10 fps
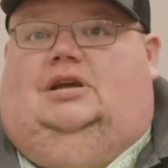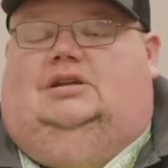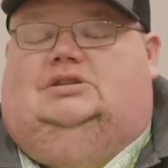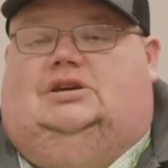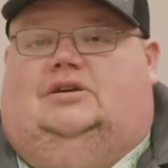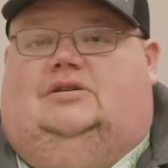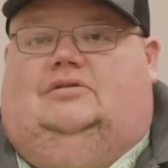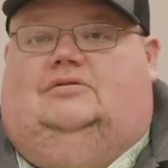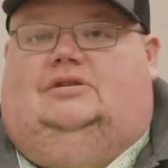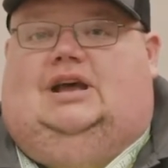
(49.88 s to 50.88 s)

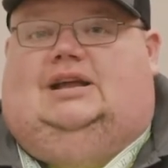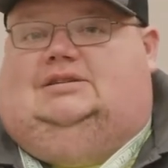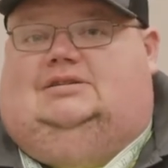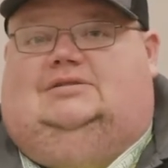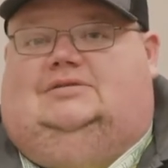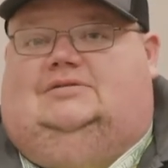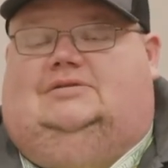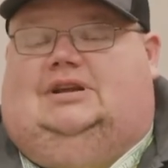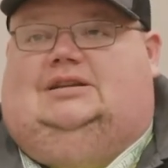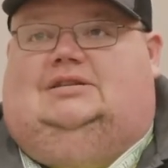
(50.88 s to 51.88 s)
So
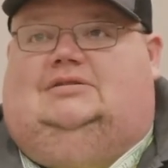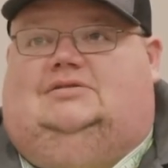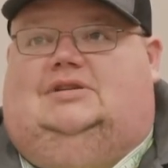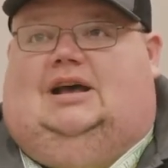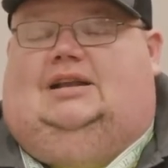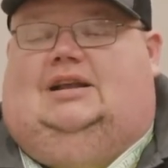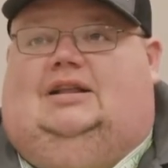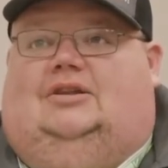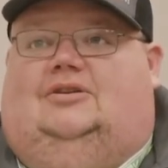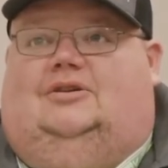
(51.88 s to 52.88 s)
I
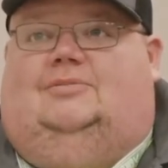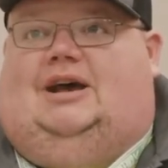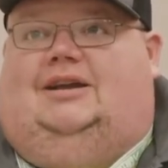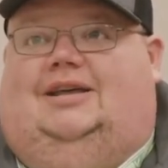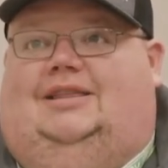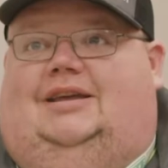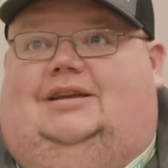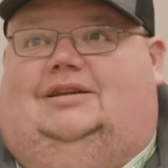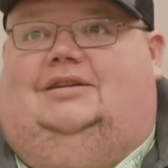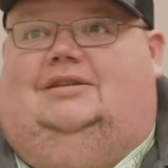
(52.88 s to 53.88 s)
learned about it
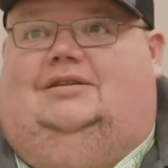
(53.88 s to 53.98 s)
then.